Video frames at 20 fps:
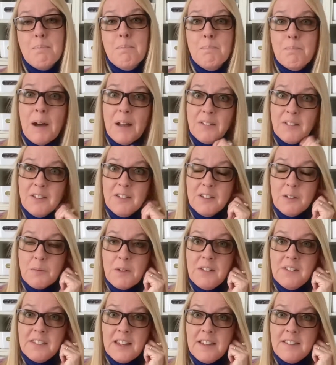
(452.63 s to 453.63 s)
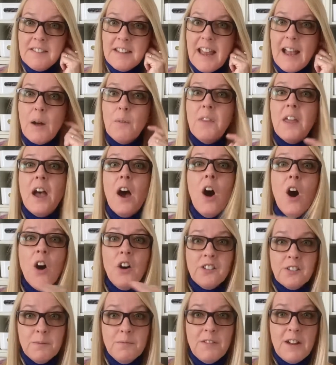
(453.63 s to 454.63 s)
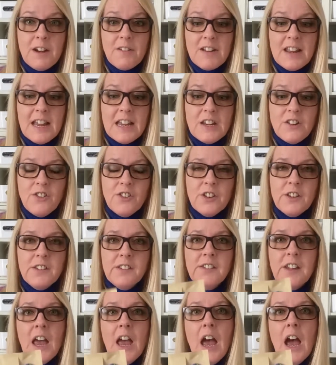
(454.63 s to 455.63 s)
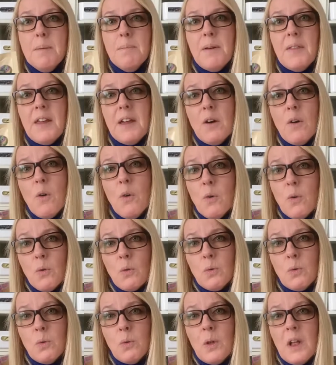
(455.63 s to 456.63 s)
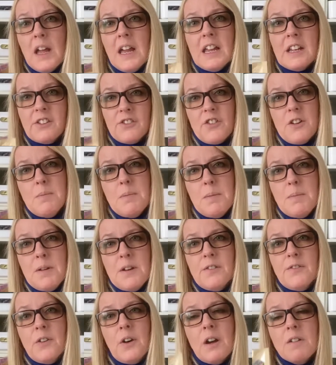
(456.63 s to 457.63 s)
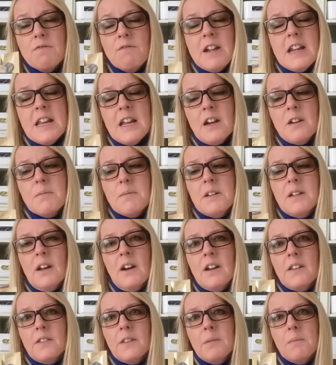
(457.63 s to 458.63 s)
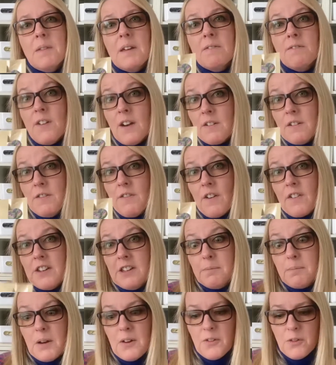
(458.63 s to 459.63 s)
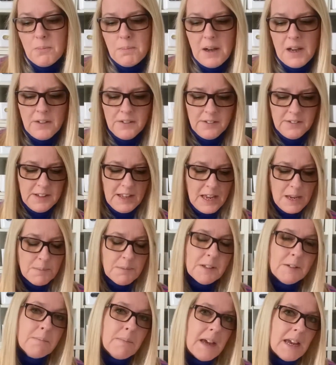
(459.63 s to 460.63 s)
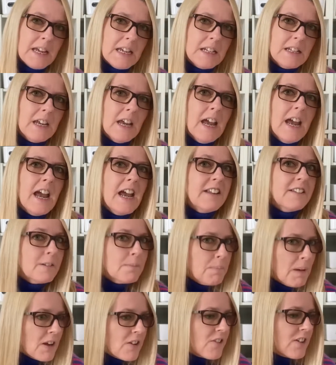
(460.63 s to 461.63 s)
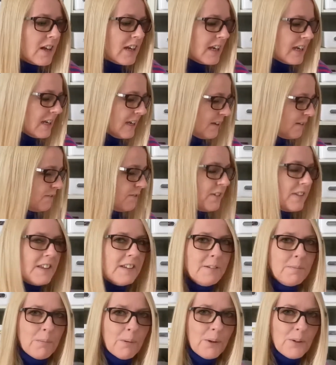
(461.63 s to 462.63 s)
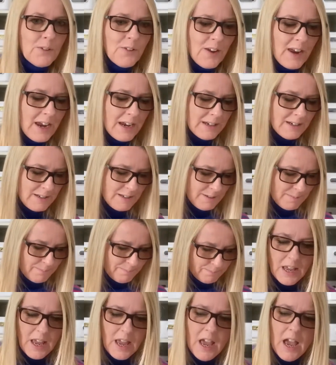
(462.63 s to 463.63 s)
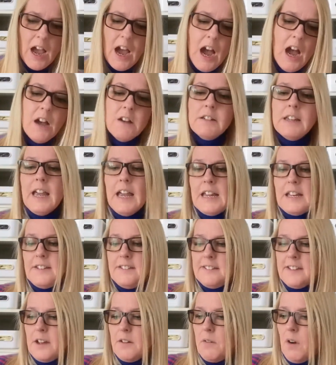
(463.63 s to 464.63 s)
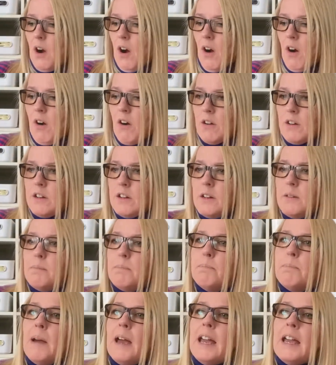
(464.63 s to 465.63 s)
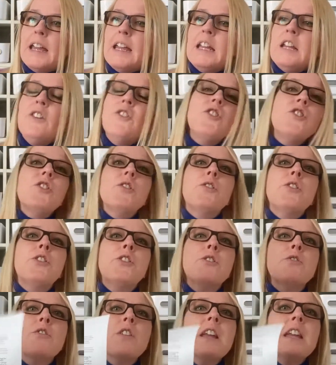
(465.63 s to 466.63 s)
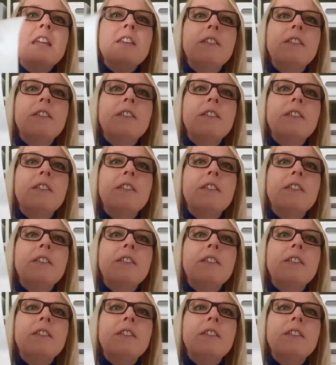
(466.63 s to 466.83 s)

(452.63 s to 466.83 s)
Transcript: buttons that we sent out there are some variations, but they're all extremely beautiful. I really hope you like them. They're very special buttons that Emma's made especially for this project. Okay, so on page 3